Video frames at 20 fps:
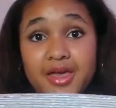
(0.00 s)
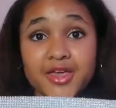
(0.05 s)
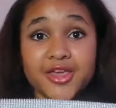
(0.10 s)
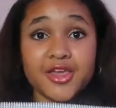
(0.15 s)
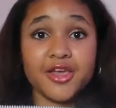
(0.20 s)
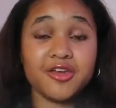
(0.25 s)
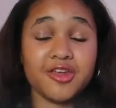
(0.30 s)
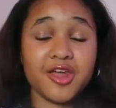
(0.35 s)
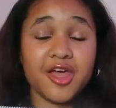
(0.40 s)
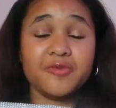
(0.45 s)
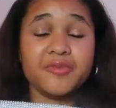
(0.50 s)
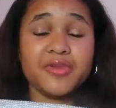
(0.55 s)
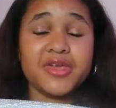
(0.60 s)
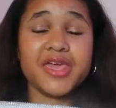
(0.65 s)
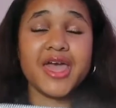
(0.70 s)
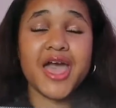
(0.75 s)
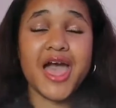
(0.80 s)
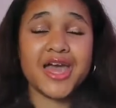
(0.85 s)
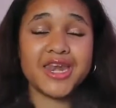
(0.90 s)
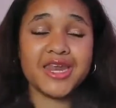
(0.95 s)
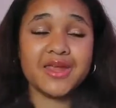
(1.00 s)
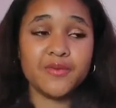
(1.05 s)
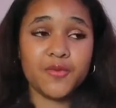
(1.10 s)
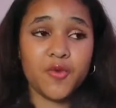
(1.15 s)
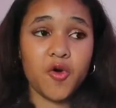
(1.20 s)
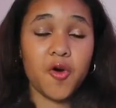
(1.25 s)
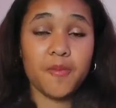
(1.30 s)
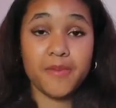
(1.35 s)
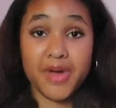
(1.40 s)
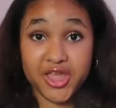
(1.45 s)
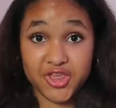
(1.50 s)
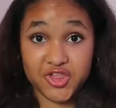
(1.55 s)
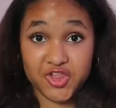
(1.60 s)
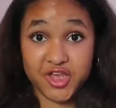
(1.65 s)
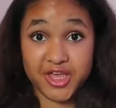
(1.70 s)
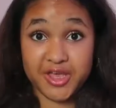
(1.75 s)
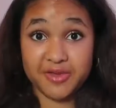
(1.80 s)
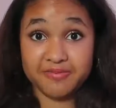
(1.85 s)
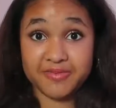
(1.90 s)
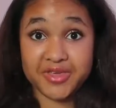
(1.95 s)
Could I be any more
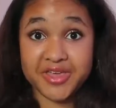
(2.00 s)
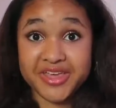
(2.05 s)
matchy?